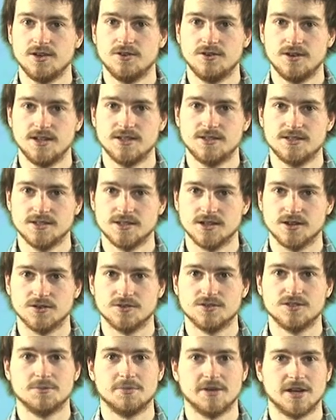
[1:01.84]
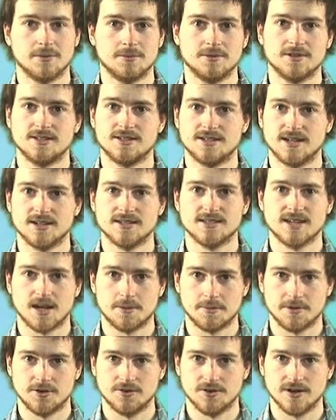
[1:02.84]
you need to know to be able to tell
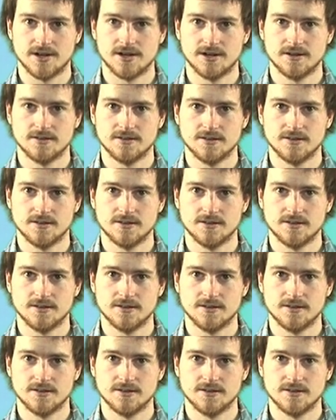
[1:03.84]
time in Greek.